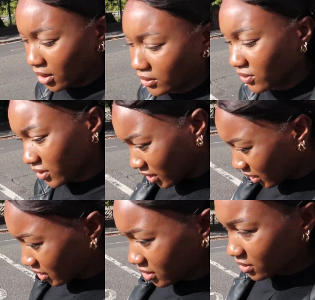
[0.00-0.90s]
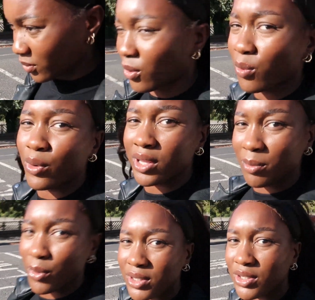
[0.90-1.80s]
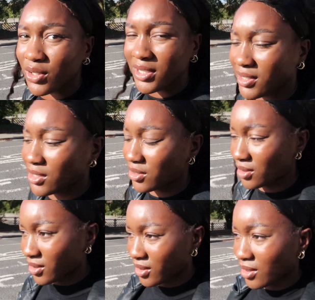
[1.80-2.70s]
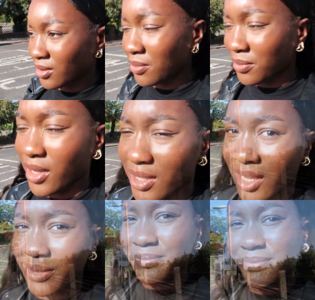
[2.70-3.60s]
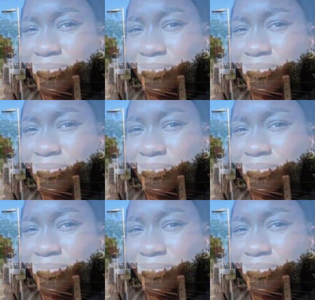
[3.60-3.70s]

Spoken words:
Oxford Circus. Well, not walking, I'm walking to the train station. But yeah.